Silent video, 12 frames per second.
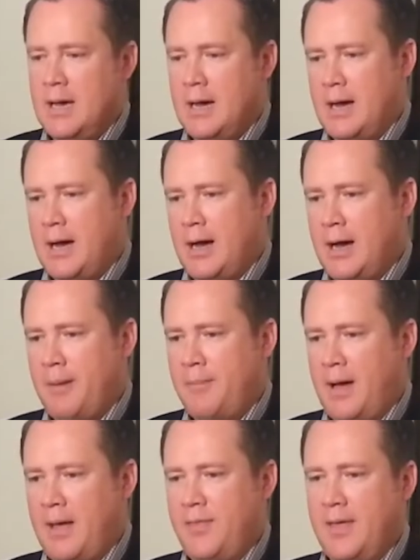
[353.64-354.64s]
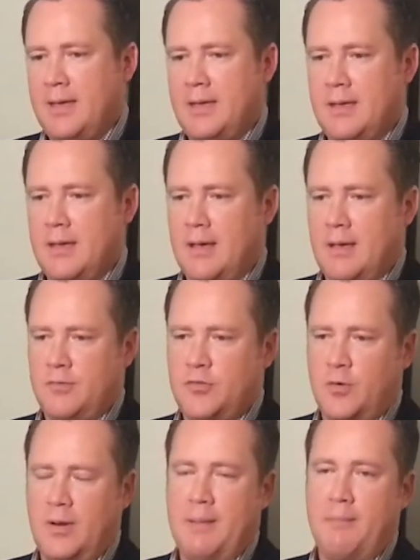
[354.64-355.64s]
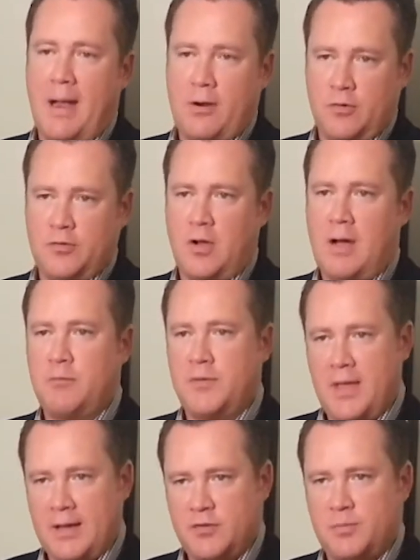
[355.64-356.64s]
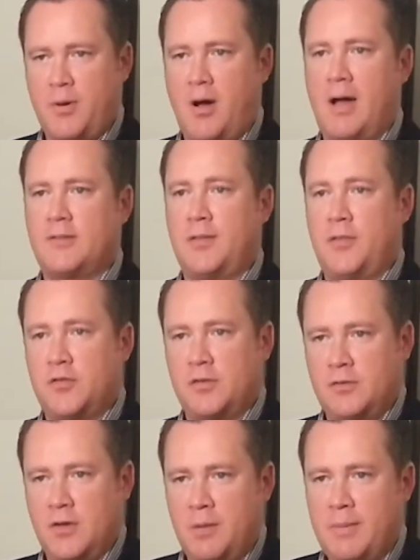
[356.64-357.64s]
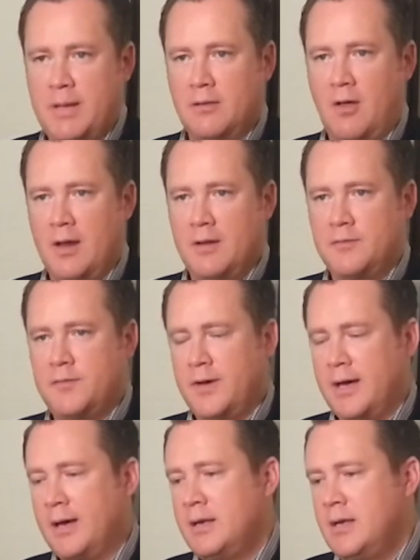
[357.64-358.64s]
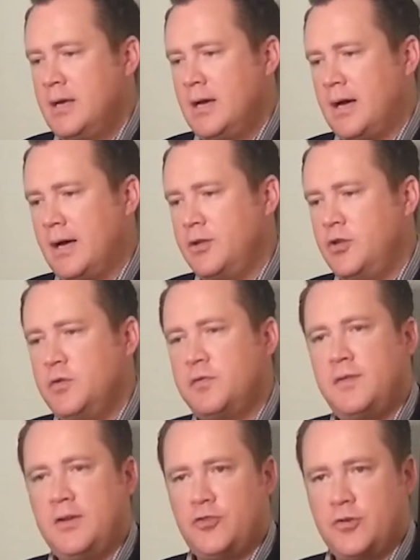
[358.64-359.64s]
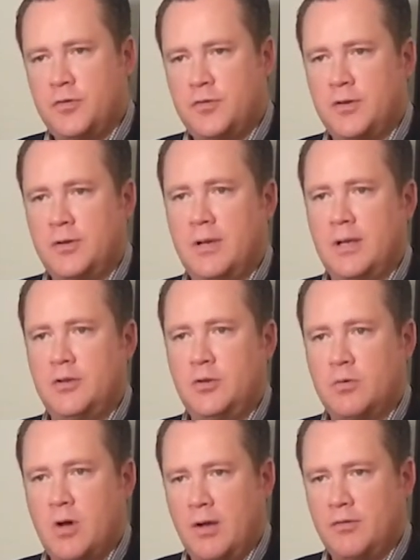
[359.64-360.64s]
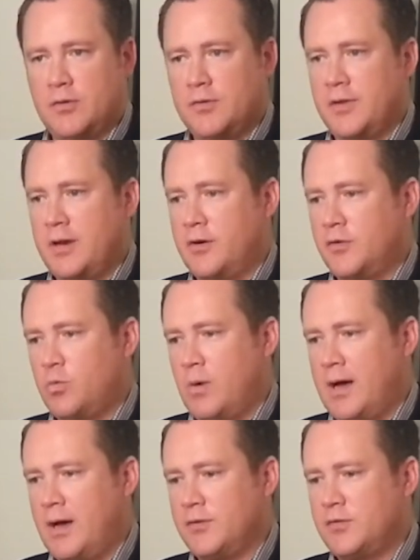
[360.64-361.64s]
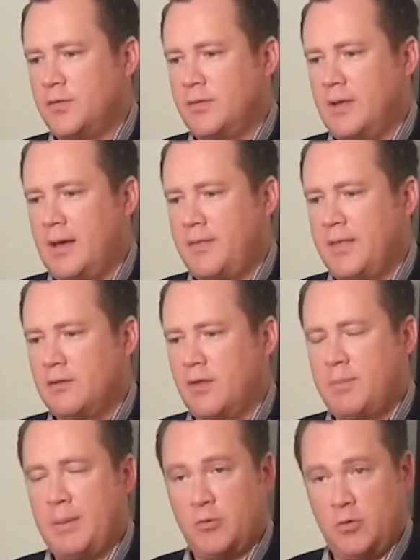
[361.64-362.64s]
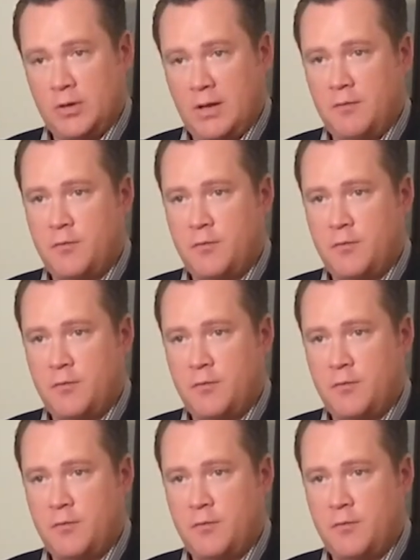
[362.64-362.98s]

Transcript: I think certainly Microsoft with Xbox, and there's going to be a lot of new features and new consoles there as well. So I think a lot of people are looking